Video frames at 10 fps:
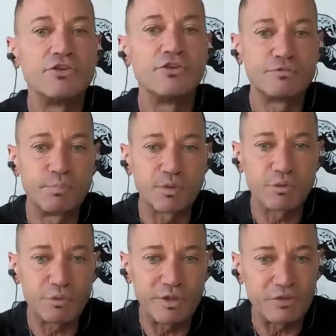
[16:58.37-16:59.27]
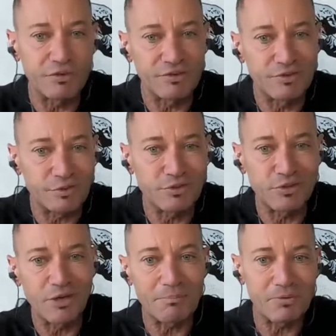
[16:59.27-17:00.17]
you've born with a
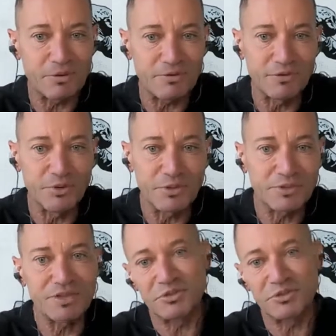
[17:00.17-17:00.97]
certain number of neuron